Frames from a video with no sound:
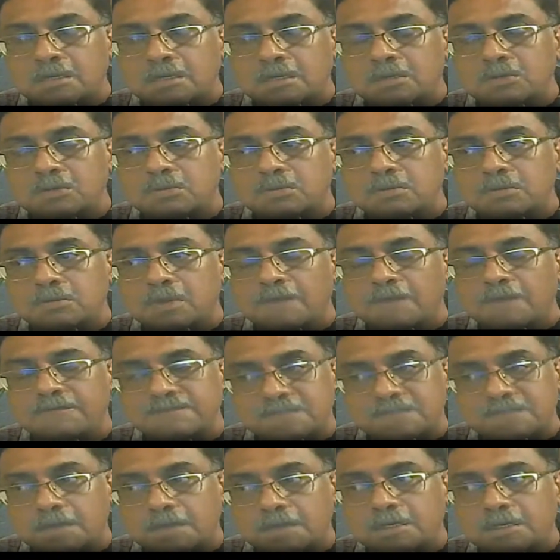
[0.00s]

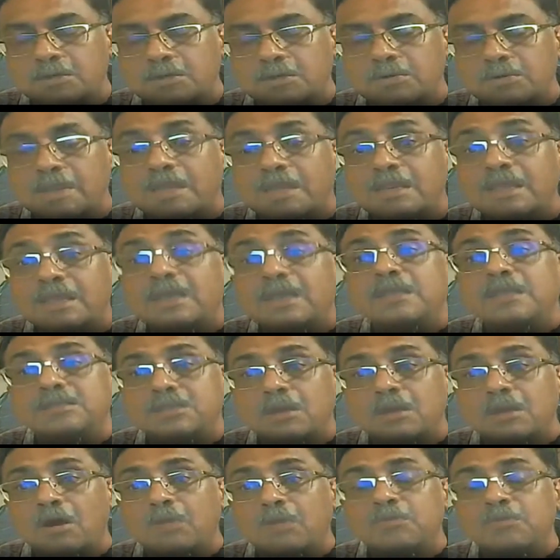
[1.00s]
to engage.
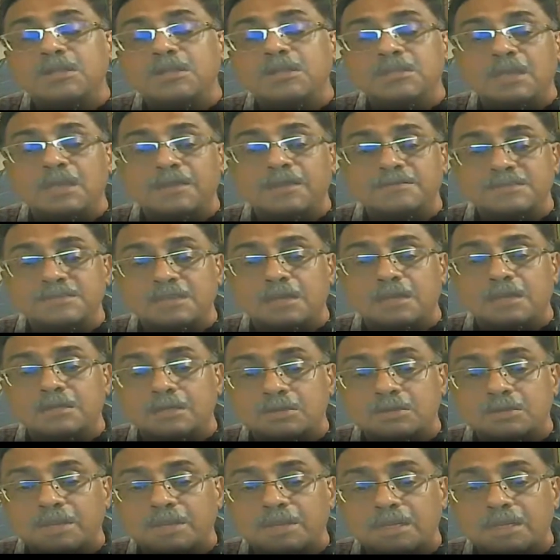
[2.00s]
Commoners have
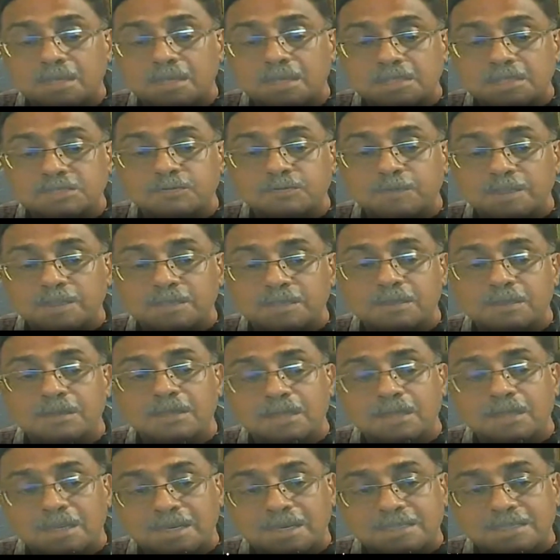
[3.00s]
started to engage with
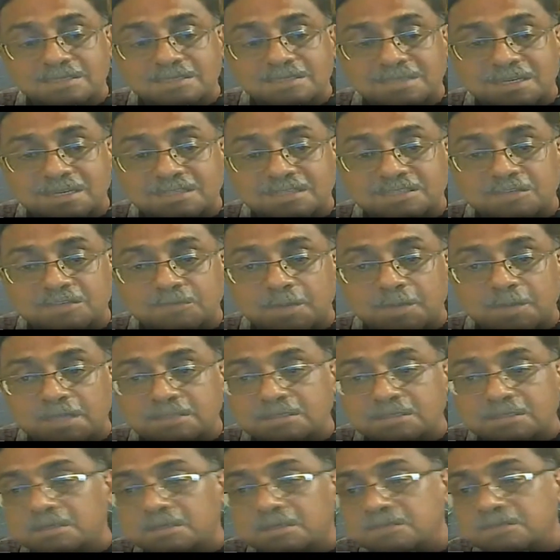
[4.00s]
legislative
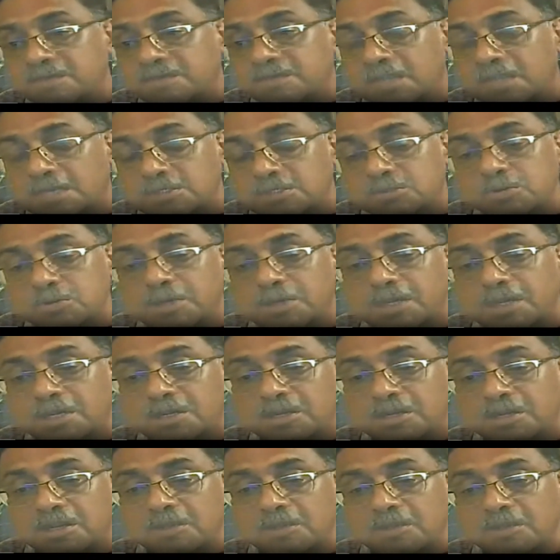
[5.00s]
matters, with
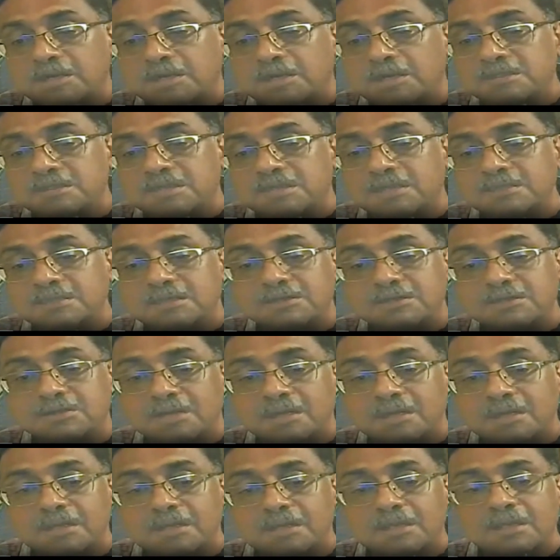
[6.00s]
adjudicatory matters,
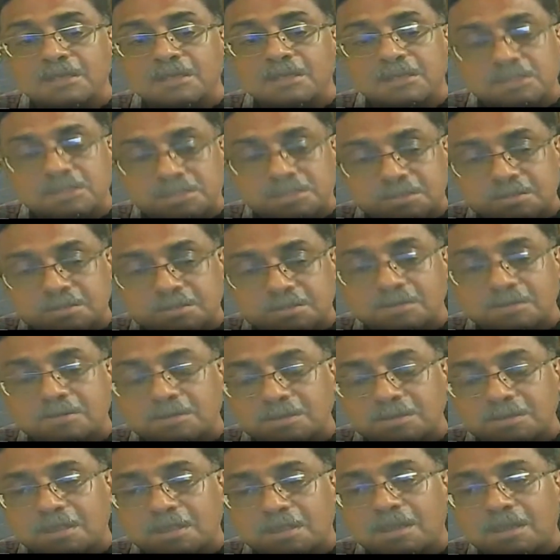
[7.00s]
etc. So
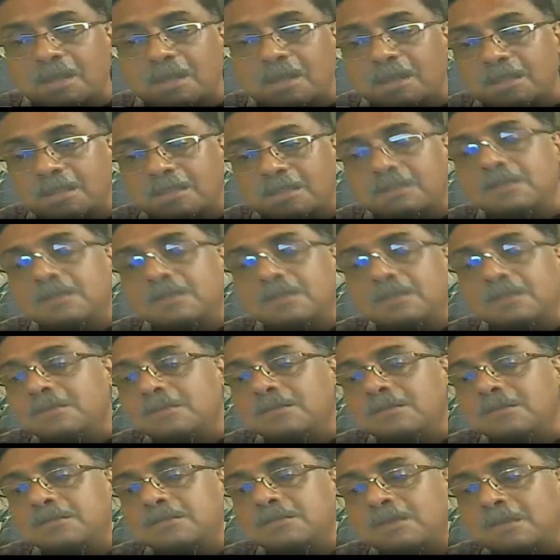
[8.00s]

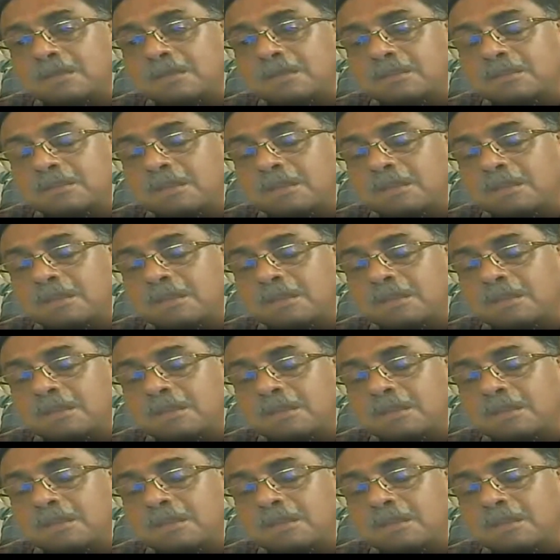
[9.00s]
there's